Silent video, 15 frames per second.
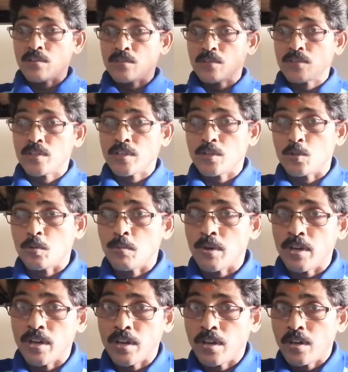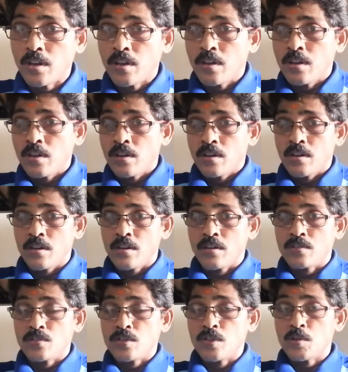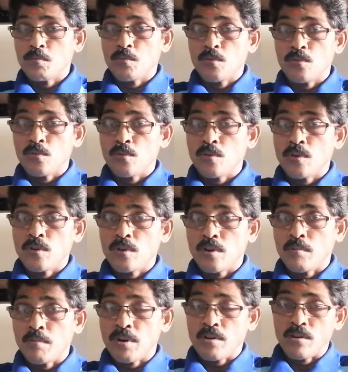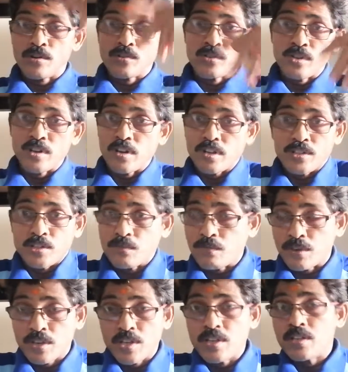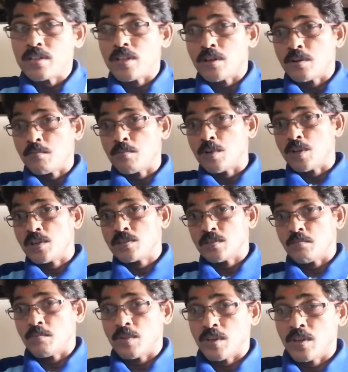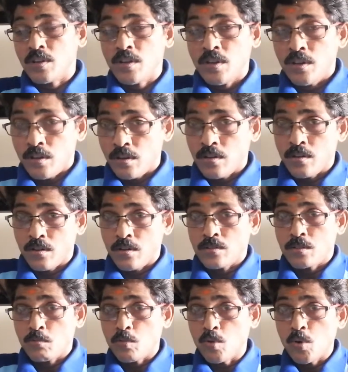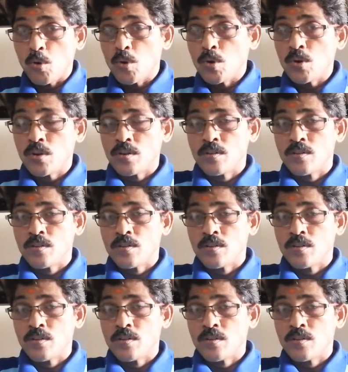outside Dubai, Singapore, America, Australia, this working, then bring some money, some gold